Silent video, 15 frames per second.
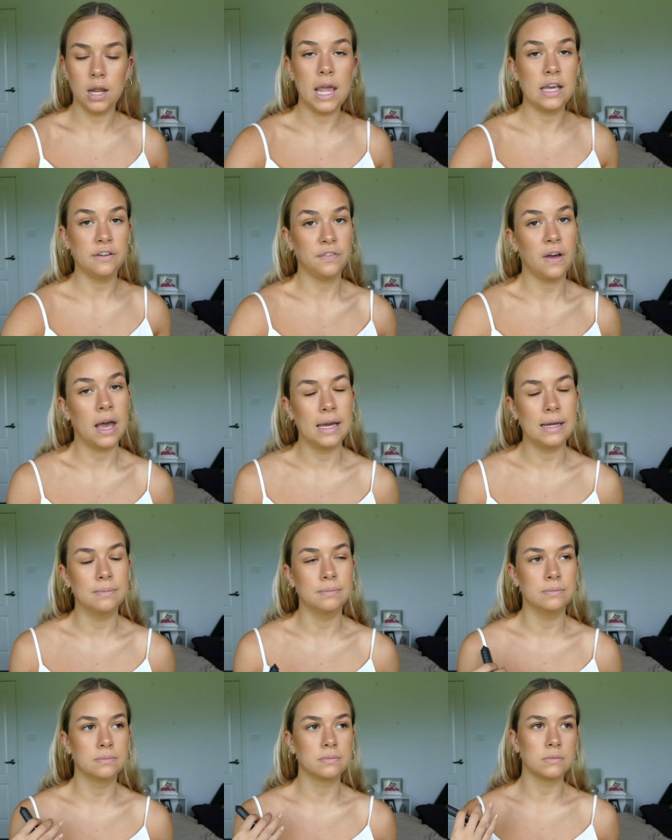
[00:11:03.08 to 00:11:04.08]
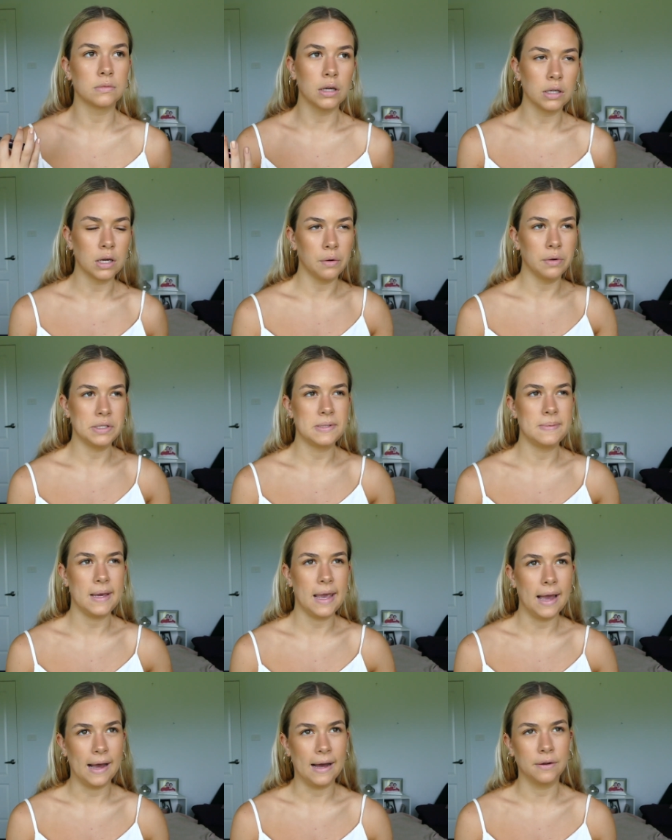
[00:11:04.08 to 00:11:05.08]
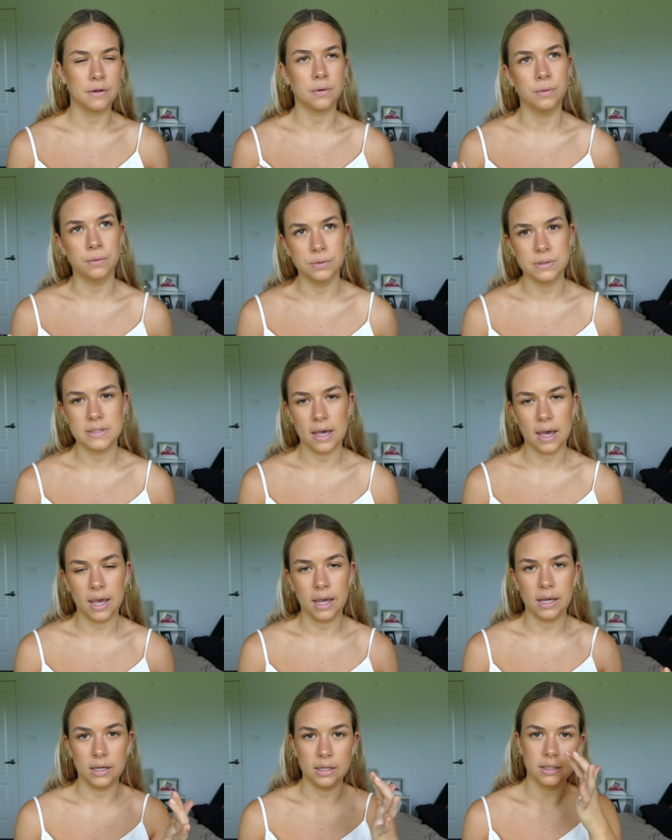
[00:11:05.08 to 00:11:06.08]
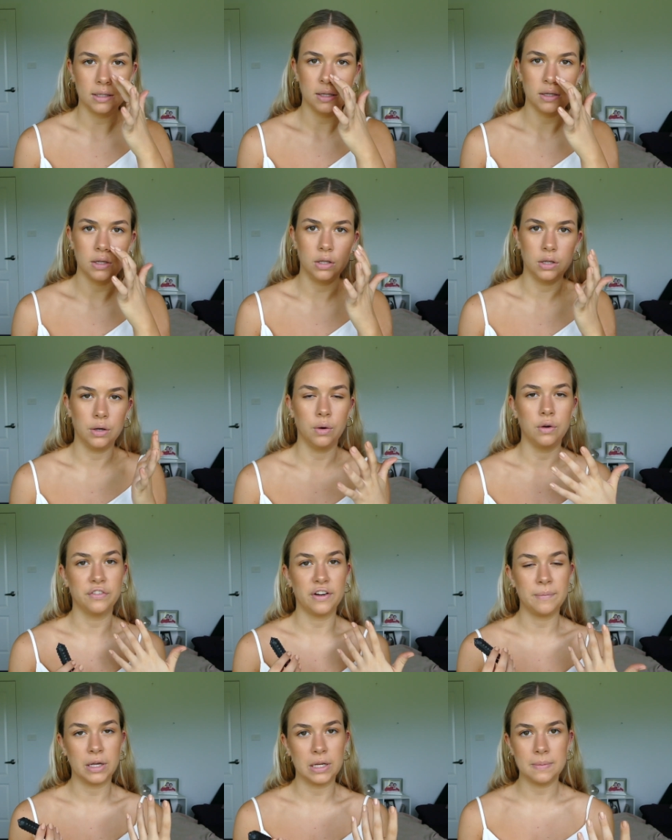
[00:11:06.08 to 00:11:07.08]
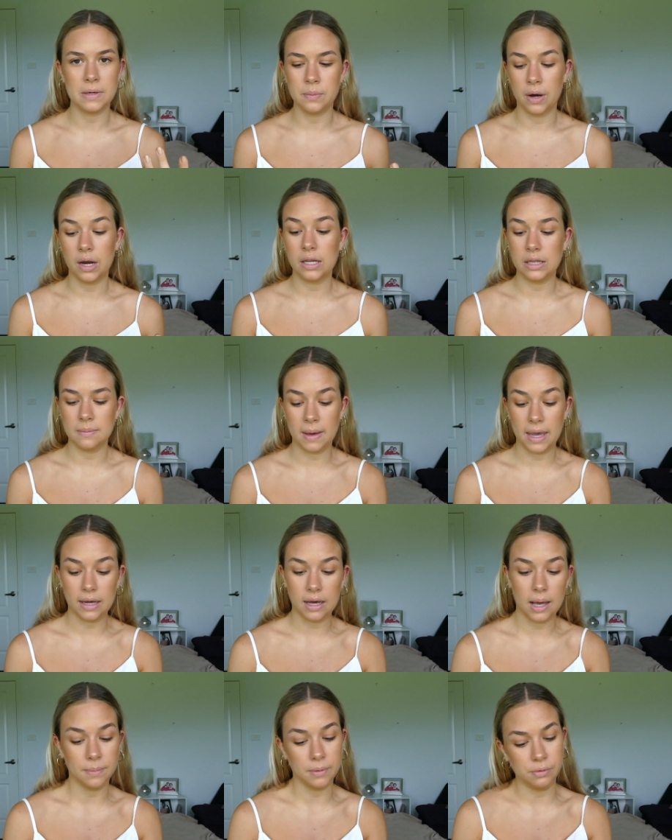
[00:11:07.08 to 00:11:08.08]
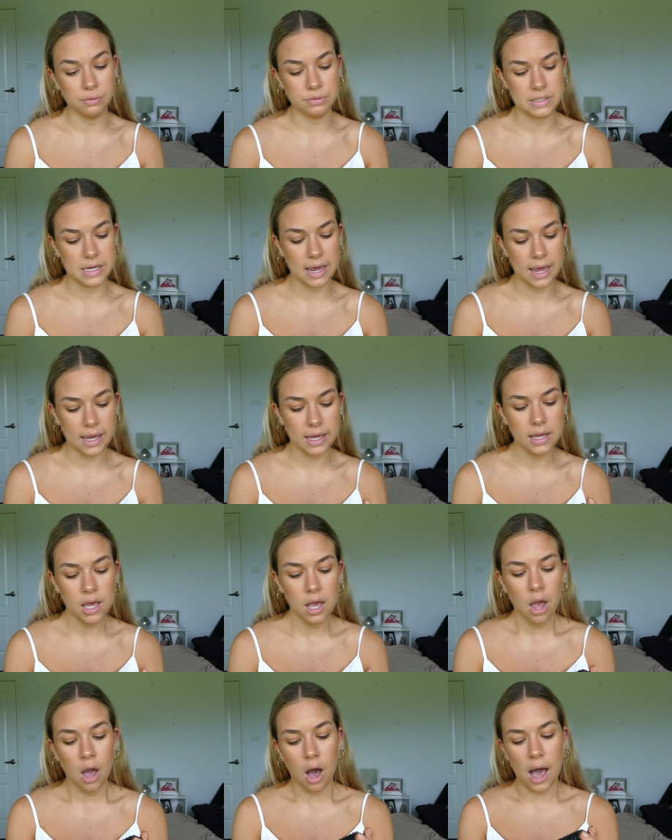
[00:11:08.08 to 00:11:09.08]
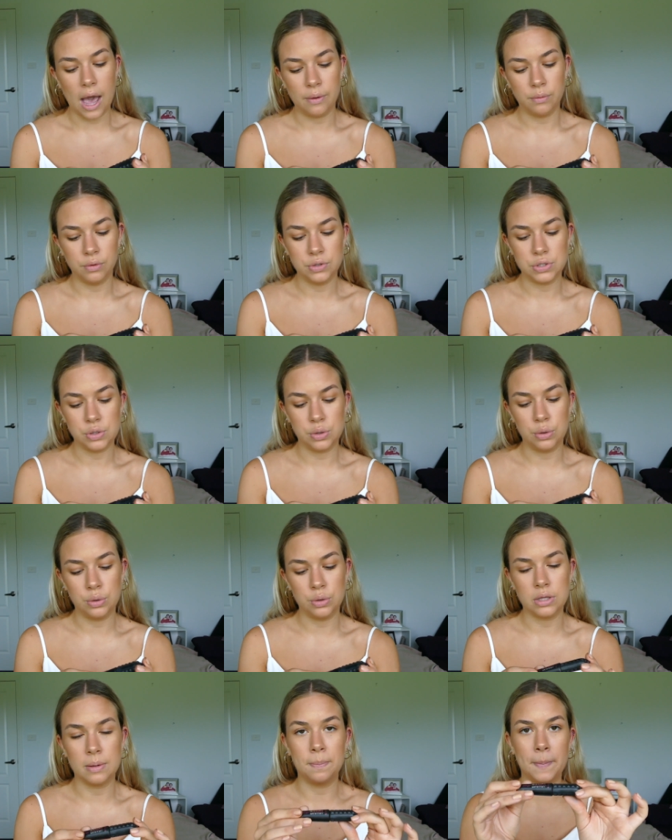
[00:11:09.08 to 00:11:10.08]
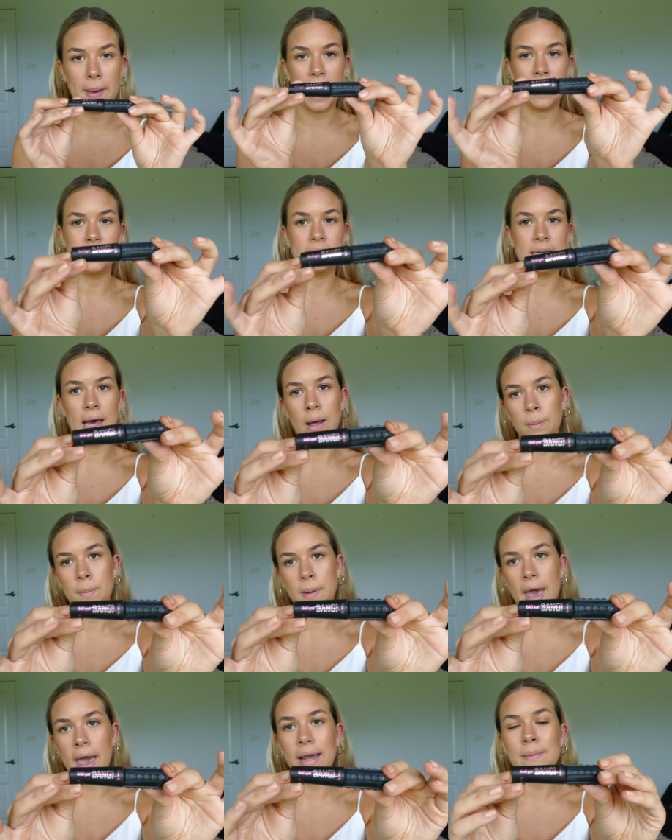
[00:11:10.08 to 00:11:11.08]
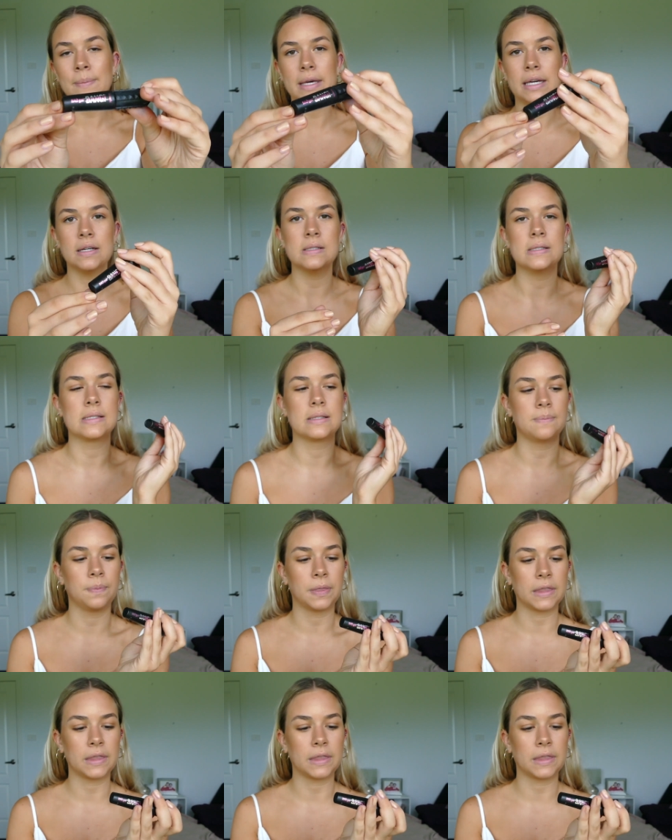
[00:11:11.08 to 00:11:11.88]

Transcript: if I'm going to be out all day, you know, if I'm going to be wearing the makeup all day, I will do the Bad Gal Bang because